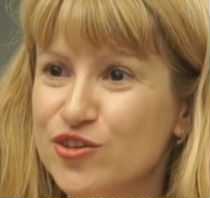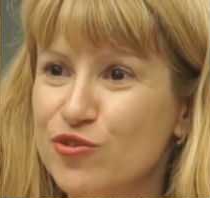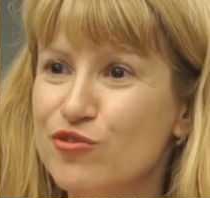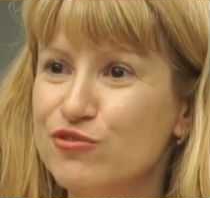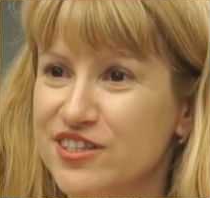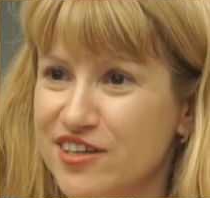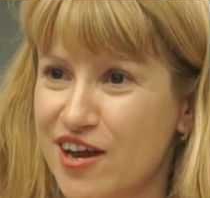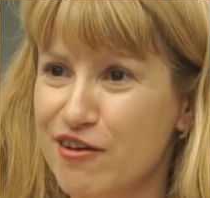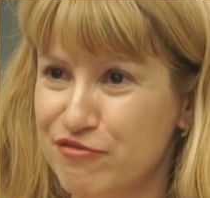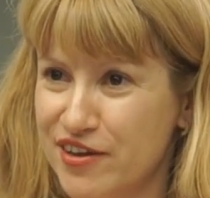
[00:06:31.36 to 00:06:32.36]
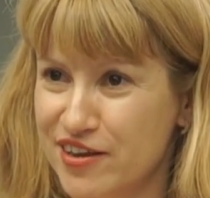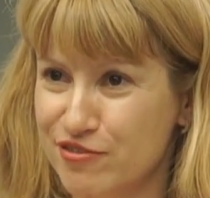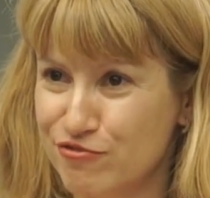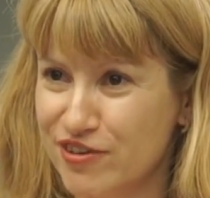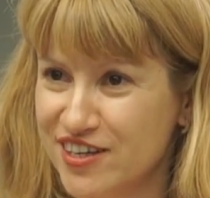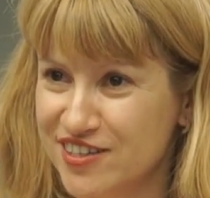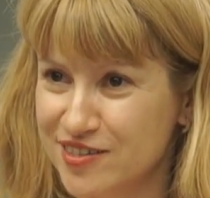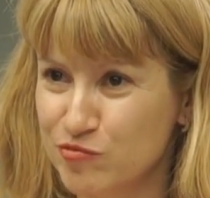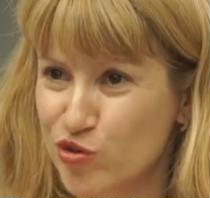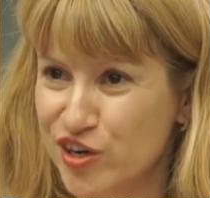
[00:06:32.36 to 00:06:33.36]
You know, there is a cafe already
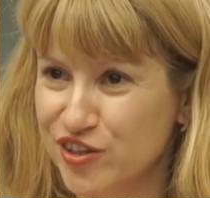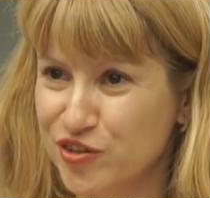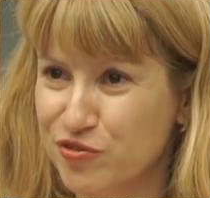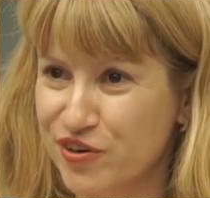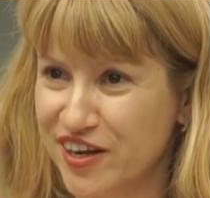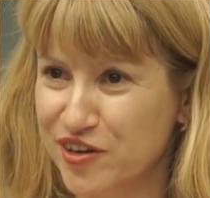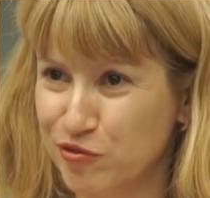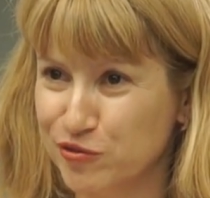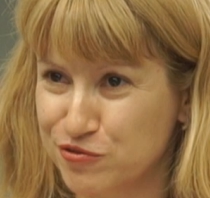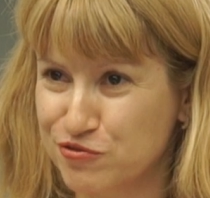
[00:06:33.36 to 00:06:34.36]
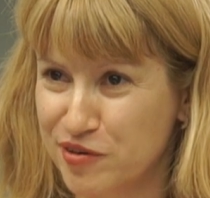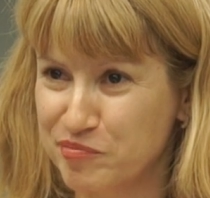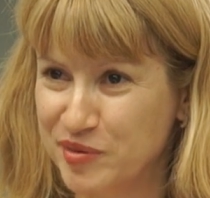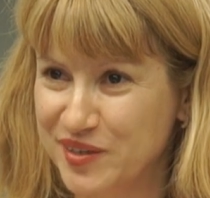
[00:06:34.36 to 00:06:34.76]
somewhere in Ukraine called Trump.